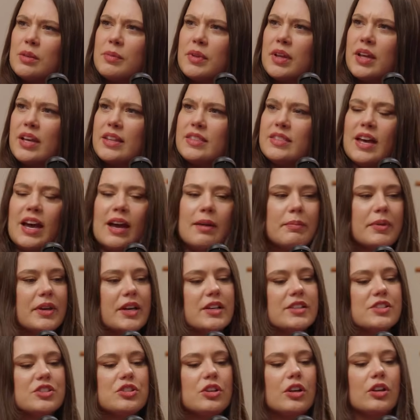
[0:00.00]
Something like that,
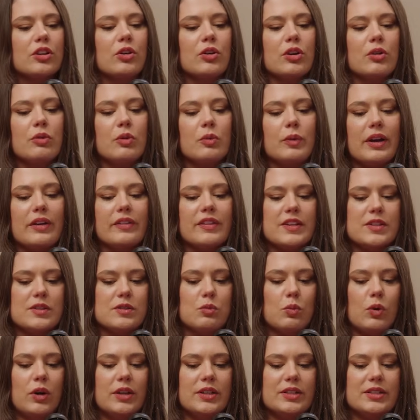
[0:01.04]
because Ilona would wear
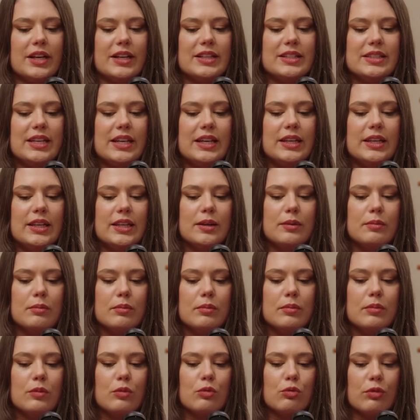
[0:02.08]
this one
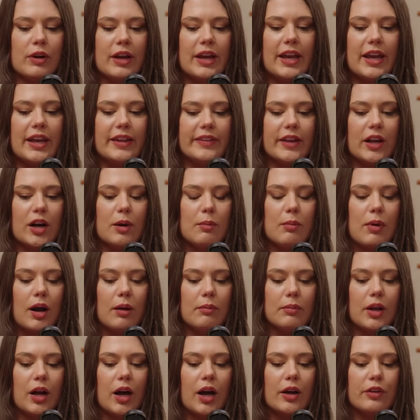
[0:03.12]
titanium ring that our
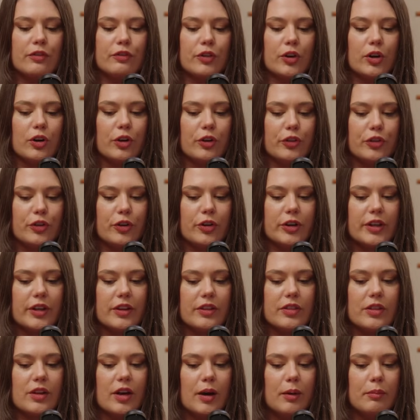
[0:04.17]
mom got for her
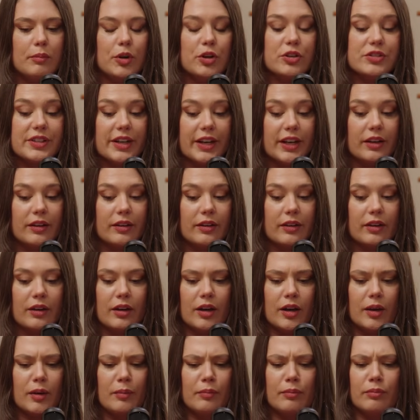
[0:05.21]
30th nursing
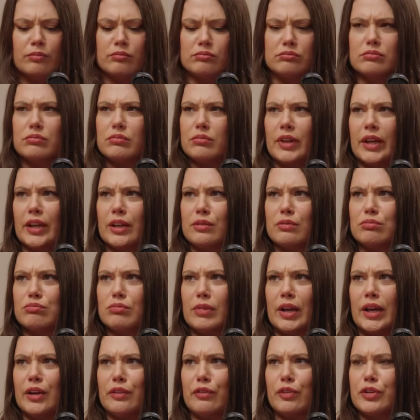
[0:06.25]

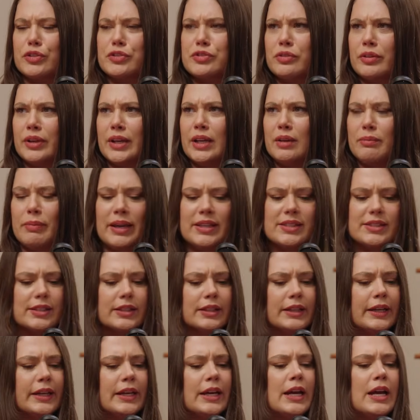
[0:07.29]
anniversary,
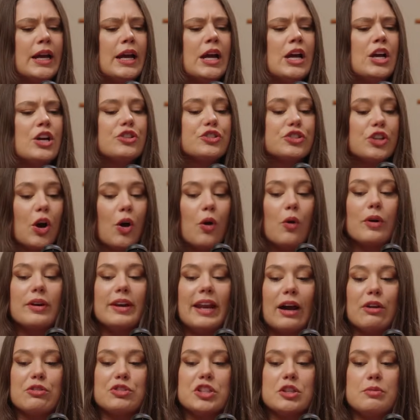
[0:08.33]
basically. So
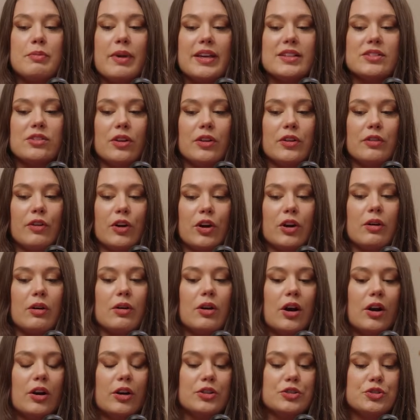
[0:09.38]
now she makes all of
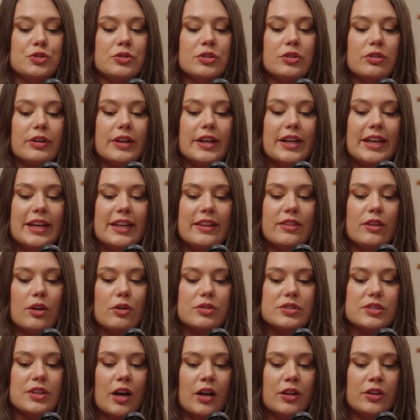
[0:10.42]
our jewelry in
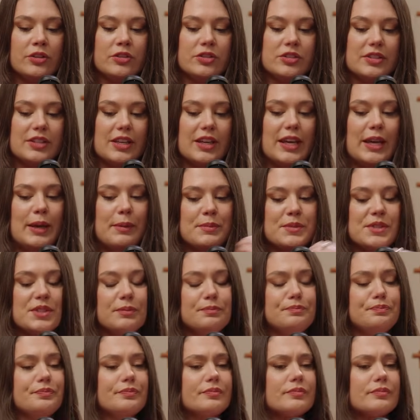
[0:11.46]
those color schemes.